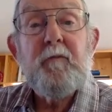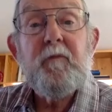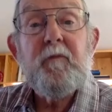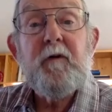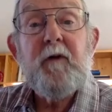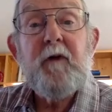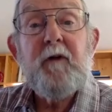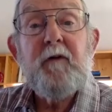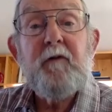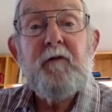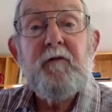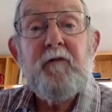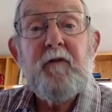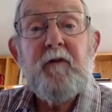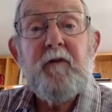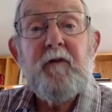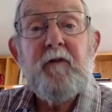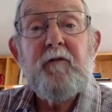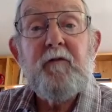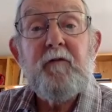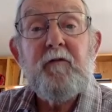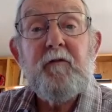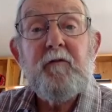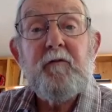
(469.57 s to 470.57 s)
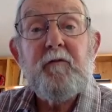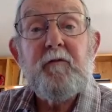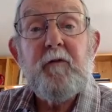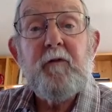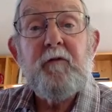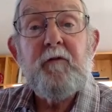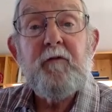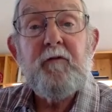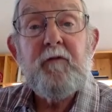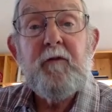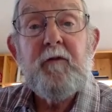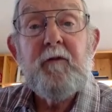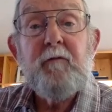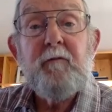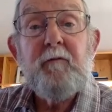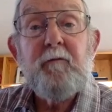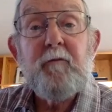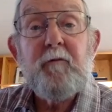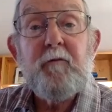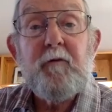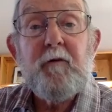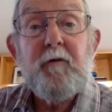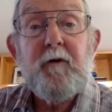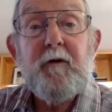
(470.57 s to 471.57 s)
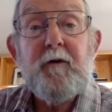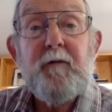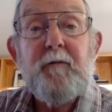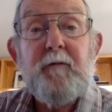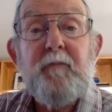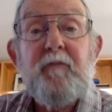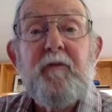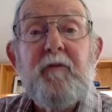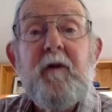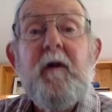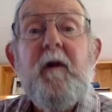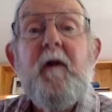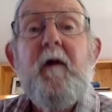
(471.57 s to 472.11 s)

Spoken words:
United States is the trustee for tribes.